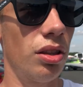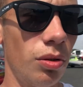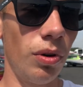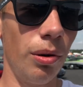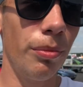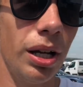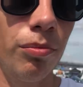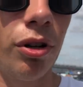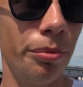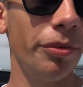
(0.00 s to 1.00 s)
The one main
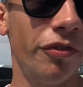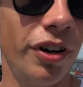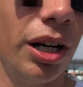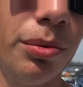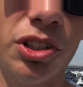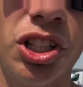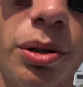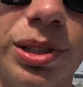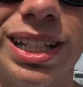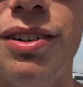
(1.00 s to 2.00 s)
problem with filming the
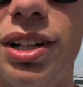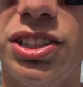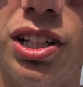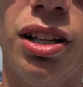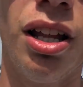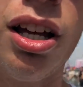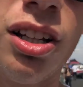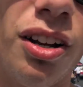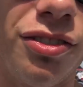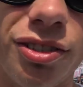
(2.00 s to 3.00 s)
show is they haven't actually done, like, I
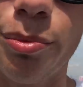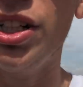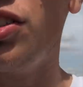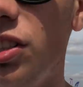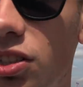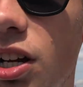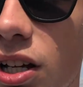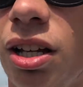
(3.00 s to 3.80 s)
don't know if I've already mentioned this, like,